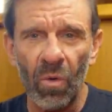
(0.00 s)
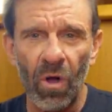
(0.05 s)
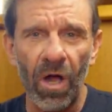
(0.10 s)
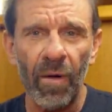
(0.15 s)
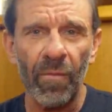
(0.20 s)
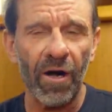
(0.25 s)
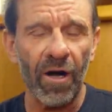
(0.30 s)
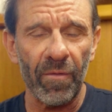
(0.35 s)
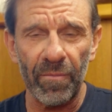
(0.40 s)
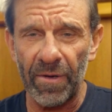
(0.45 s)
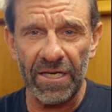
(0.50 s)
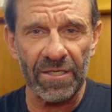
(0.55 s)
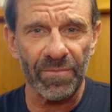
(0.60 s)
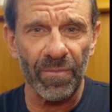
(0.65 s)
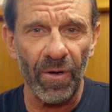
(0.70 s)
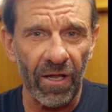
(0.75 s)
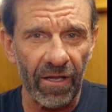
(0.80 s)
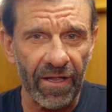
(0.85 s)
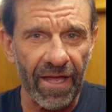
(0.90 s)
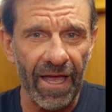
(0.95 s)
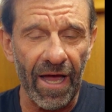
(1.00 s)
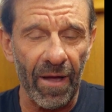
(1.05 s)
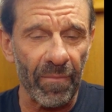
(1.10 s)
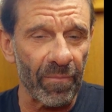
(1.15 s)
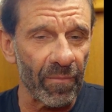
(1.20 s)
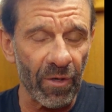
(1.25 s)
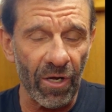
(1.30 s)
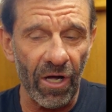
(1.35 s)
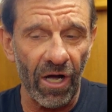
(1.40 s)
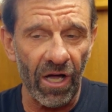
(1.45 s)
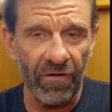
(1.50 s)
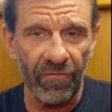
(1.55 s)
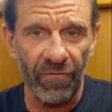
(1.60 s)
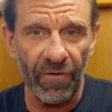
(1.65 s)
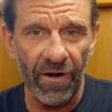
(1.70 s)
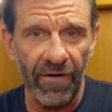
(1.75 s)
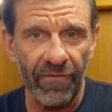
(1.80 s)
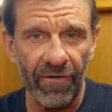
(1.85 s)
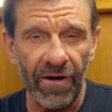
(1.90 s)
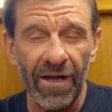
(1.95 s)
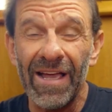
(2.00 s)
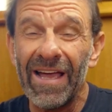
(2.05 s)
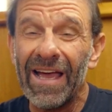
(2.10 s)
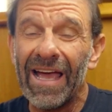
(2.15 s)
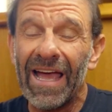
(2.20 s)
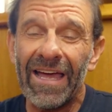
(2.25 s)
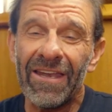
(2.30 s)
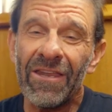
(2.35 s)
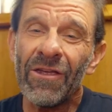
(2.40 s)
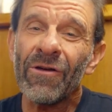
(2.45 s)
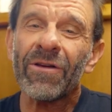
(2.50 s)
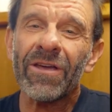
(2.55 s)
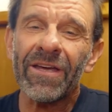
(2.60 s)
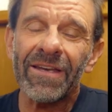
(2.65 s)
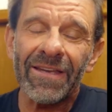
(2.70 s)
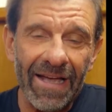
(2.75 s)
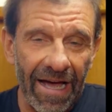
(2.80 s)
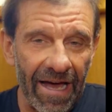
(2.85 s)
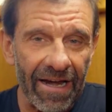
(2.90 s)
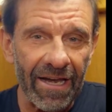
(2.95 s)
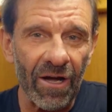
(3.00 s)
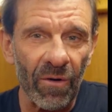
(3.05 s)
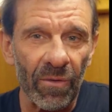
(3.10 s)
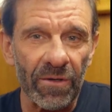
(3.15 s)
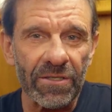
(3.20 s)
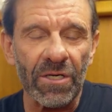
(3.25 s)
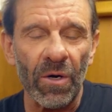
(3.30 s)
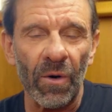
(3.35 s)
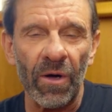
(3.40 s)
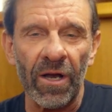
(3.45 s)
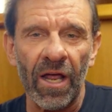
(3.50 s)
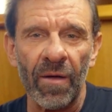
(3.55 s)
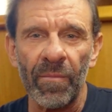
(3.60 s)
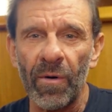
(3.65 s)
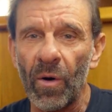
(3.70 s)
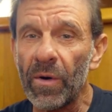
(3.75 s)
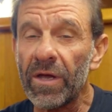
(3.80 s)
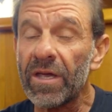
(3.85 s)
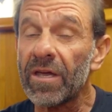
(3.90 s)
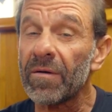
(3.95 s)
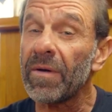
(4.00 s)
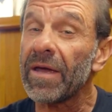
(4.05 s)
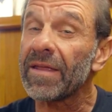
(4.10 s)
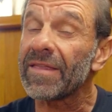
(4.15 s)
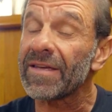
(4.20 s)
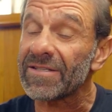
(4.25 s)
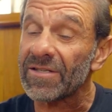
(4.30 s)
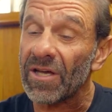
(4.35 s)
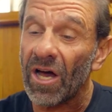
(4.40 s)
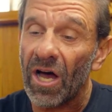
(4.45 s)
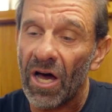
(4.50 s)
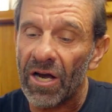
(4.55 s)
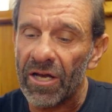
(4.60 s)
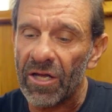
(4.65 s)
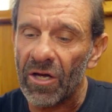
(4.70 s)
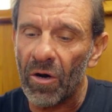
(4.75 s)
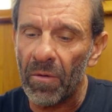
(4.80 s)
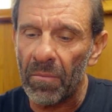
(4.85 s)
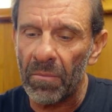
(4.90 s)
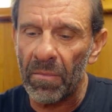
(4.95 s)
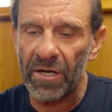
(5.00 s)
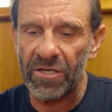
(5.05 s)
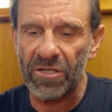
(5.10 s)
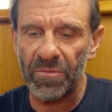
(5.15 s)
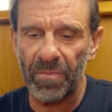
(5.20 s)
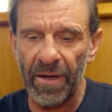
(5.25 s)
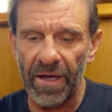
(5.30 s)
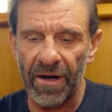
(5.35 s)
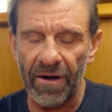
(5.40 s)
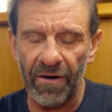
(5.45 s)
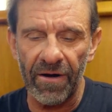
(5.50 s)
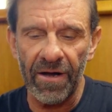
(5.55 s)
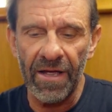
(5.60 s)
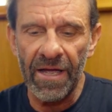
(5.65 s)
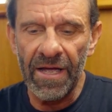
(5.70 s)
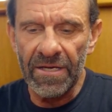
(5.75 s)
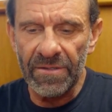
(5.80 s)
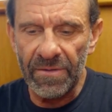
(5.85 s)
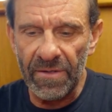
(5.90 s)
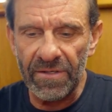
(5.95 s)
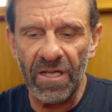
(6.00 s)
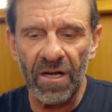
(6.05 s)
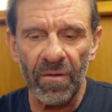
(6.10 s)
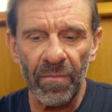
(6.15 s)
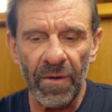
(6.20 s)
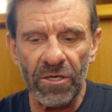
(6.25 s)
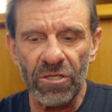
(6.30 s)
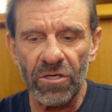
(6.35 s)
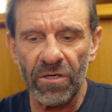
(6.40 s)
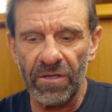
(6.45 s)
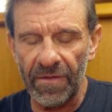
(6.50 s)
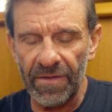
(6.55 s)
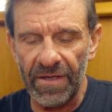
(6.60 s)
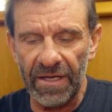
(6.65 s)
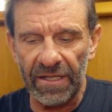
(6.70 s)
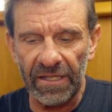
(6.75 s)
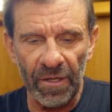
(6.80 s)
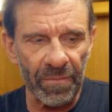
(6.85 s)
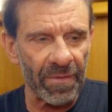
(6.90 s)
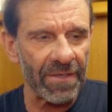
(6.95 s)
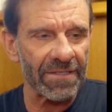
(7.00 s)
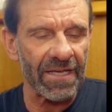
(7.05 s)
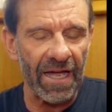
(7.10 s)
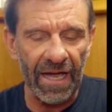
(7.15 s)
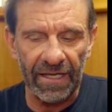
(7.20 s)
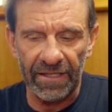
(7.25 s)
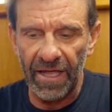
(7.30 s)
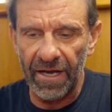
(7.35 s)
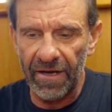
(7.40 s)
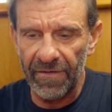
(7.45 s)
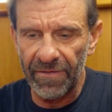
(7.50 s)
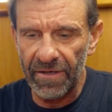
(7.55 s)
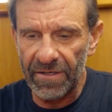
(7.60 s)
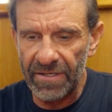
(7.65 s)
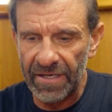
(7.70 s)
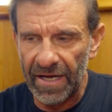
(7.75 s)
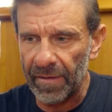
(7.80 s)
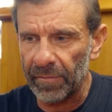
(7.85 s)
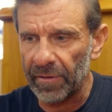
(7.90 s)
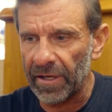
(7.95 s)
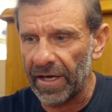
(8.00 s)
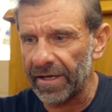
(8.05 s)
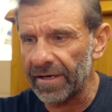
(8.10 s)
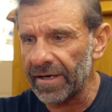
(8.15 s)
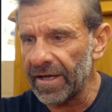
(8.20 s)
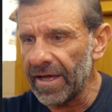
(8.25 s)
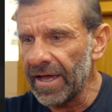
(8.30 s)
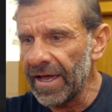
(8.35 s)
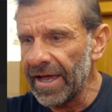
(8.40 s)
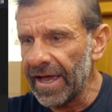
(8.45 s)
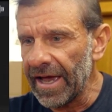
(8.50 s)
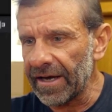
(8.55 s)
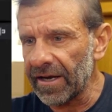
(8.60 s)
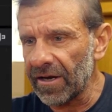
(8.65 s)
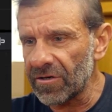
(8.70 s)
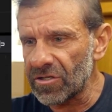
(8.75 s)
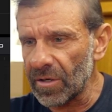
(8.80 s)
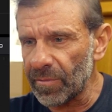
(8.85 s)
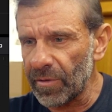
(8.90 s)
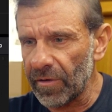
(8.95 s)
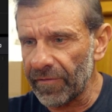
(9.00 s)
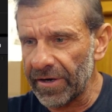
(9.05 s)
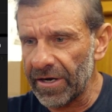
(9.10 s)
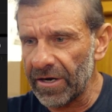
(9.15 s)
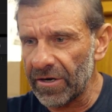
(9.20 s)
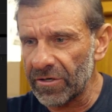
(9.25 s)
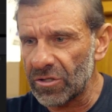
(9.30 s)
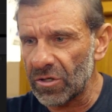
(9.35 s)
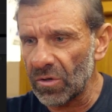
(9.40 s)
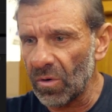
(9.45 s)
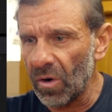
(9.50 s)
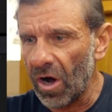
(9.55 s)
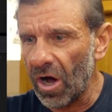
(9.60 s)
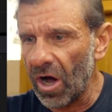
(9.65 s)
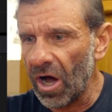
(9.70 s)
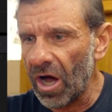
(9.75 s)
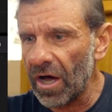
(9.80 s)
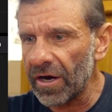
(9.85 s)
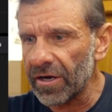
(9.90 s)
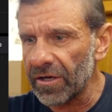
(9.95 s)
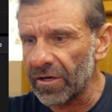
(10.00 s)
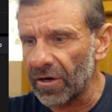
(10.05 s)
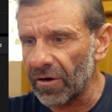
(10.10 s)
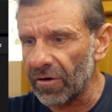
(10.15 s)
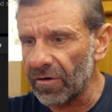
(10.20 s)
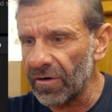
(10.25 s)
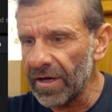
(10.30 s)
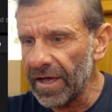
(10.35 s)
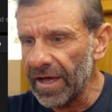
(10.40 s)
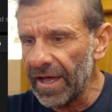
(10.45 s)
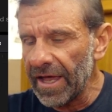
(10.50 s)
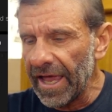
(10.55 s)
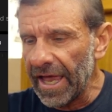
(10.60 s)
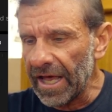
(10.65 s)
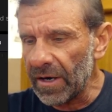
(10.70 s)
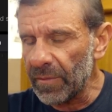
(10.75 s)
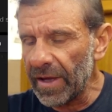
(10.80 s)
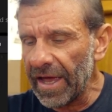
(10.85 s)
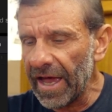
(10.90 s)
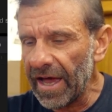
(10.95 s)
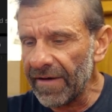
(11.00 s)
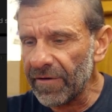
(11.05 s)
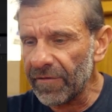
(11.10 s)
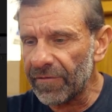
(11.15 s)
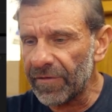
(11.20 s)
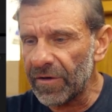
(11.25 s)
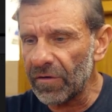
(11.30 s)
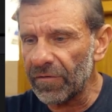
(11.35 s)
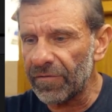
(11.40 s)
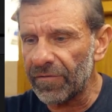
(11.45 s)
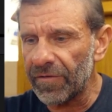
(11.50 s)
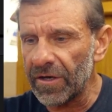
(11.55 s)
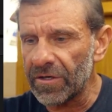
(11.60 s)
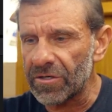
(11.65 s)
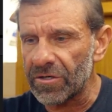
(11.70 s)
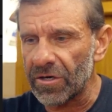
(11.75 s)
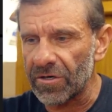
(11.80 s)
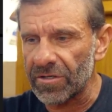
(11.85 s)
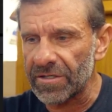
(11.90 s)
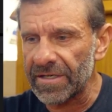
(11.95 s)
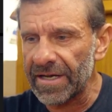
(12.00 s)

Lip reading: Walmart baseball cap, gone forever. And you can kind of hear what's going on, but we can make this audio much better. So it's going to make sure that the clip is highlighted in the timeline. And I'm going to jump over here to audio. And we have a few features.